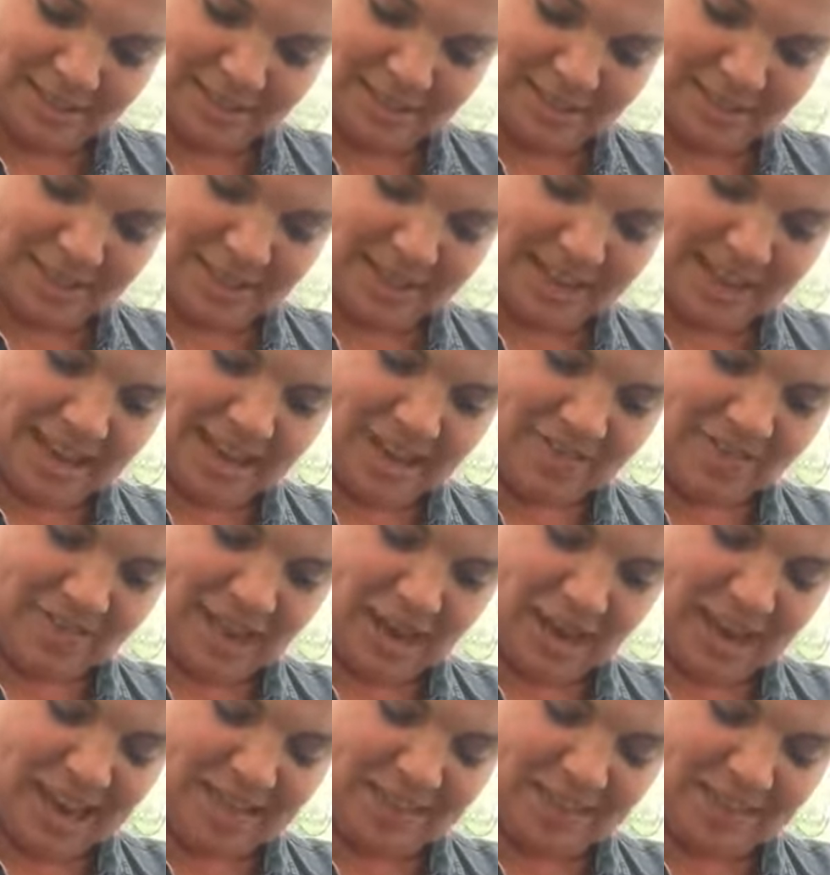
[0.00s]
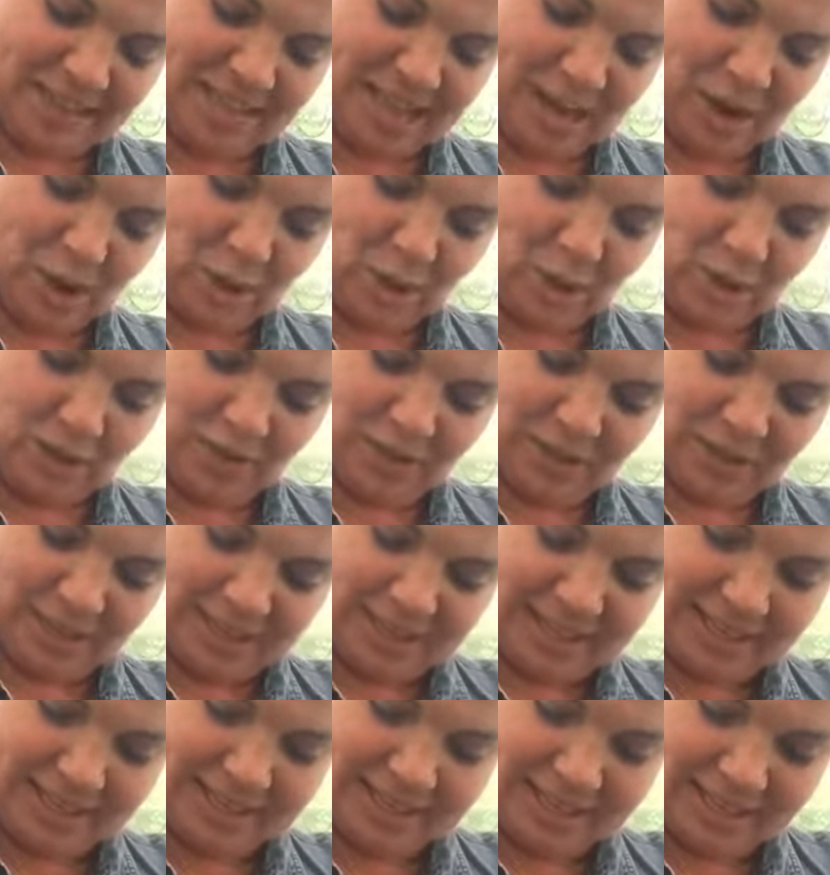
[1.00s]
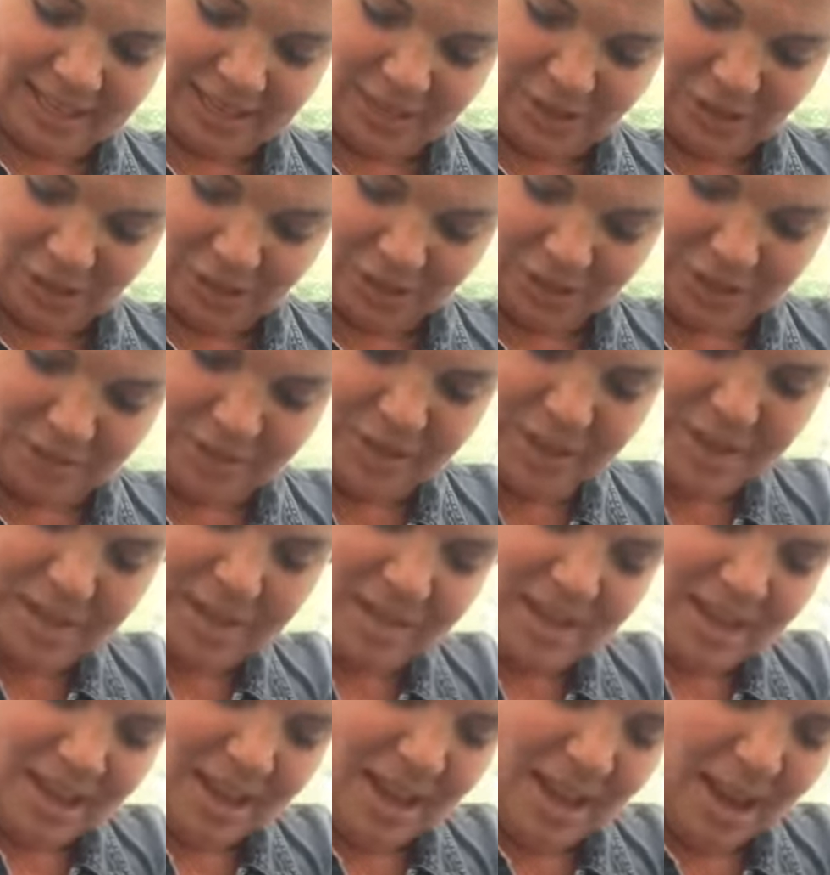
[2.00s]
Again, if I had the towel over, like I said, I should have. Sure.